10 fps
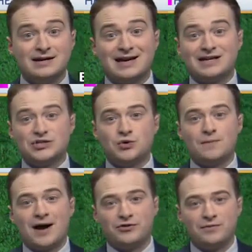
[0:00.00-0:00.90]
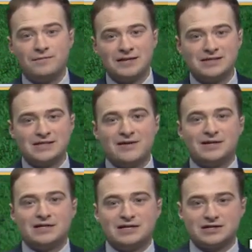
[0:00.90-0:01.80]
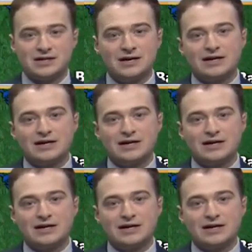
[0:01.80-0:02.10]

getting to about the mid 70s.